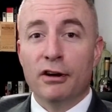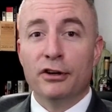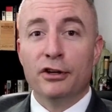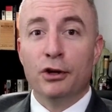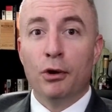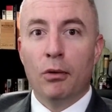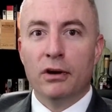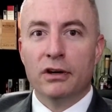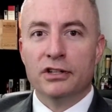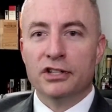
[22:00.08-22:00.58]

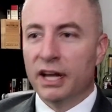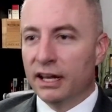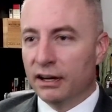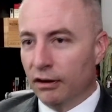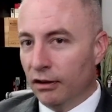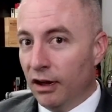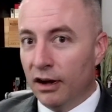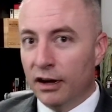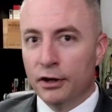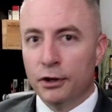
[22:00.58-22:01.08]
your channel,
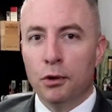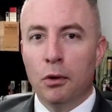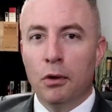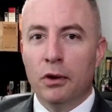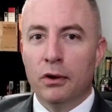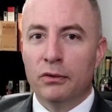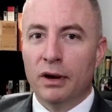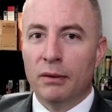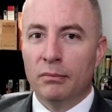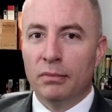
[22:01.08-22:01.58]
on your
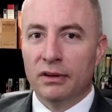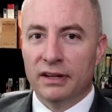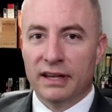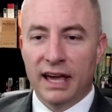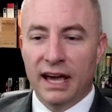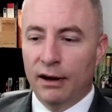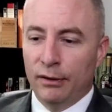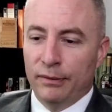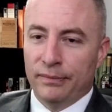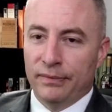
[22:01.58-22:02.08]
Rumble
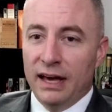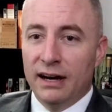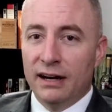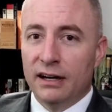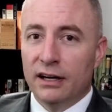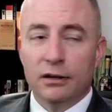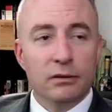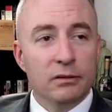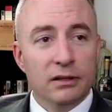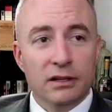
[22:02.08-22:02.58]
account. I don't
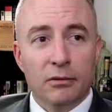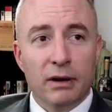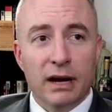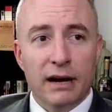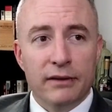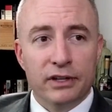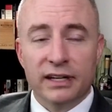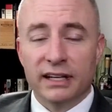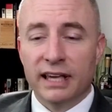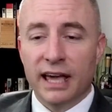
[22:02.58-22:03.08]
know.
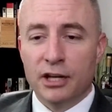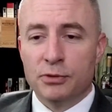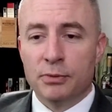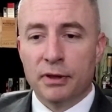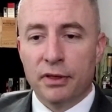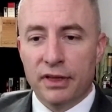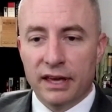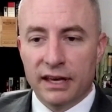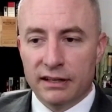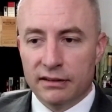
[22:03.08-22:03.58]
Whatever. Engagement
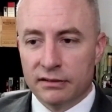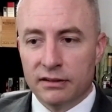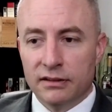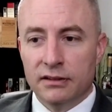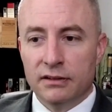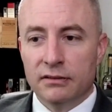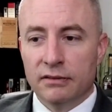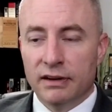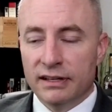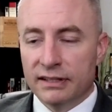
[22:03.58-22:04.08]
things.
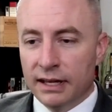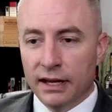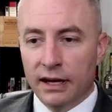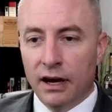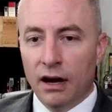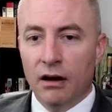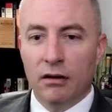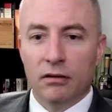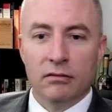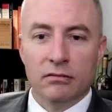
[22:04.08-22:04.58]
Where does that
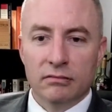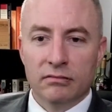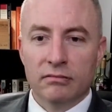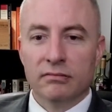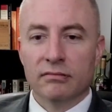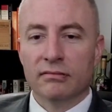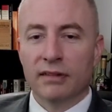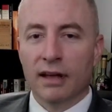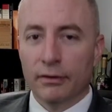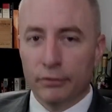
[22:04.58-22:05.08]
go?
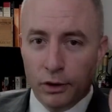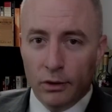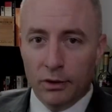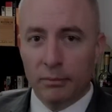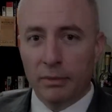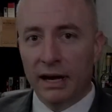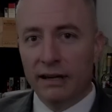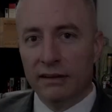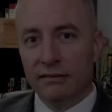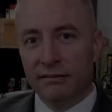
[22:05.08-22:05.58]
Have a good one.
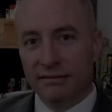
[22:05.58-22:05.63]
Bye.